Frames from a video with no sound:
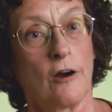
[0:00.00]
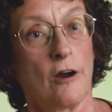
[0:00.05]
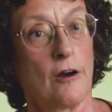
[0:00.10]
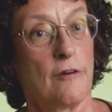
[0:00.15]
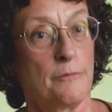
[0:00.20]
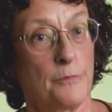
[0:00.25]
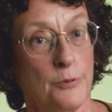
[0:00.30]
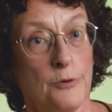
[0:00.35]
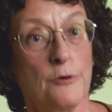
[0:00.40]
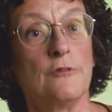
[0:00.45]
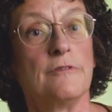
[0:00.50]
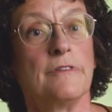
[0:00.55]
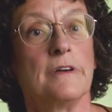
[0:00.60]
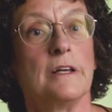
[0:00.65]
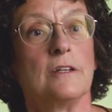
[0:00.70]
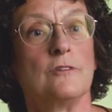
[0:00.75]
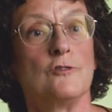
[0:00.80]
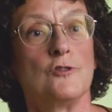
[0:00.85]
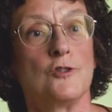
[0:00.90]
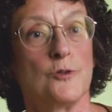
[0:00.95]
are
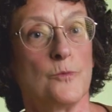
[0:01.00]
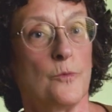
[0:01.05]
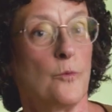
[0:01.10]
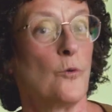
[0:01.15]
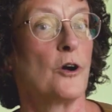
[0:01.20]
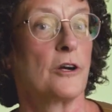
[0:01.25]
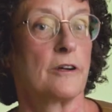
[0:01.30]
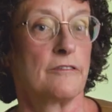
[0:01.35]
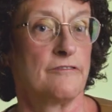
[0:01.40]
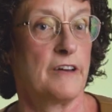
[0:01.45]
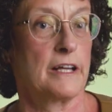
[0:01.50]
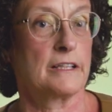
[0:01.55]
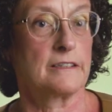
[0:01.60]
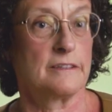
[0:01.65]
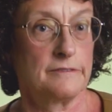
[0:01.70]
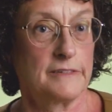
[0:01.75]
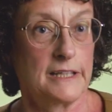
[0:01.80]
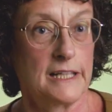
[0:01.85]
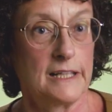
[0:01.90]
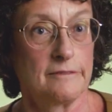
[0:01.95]
proven to work
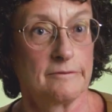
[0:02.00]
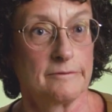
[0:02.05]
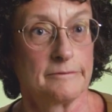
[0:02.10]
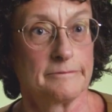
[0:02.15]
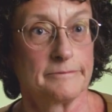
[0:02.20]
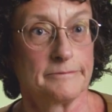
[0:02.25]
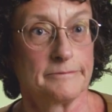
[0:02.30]
effectively.